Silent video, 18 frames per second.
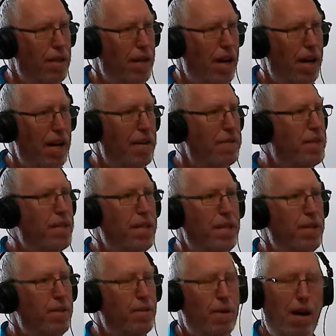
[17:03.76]
And
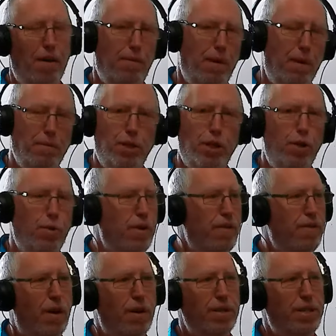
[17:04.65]
I'm sure
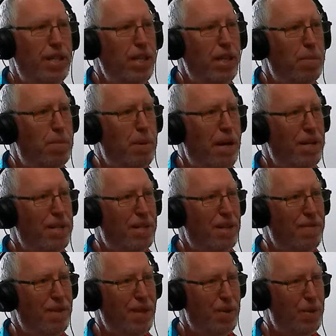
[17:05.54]
we've all seen the pics
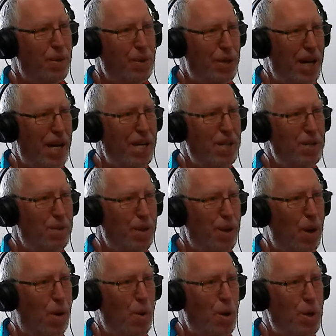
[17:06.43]
of the old days with
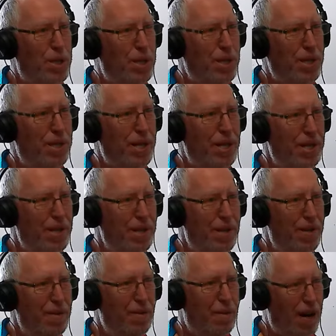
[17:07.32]
the horses and
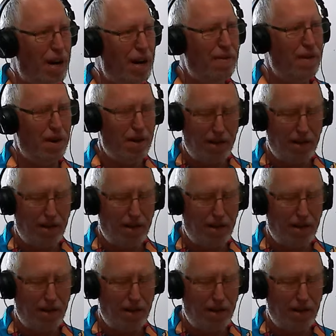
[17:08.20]
whatever.